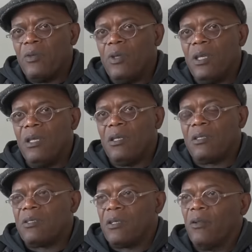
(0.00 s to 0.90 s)
you need
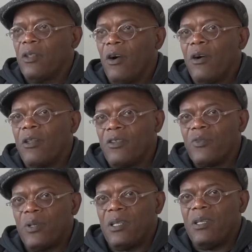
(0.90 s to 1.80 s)
to tell the
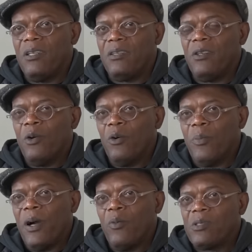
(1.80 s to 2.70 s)
audience what they need to know
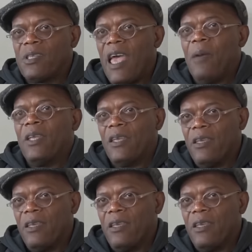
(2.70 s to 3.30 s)
about what's happening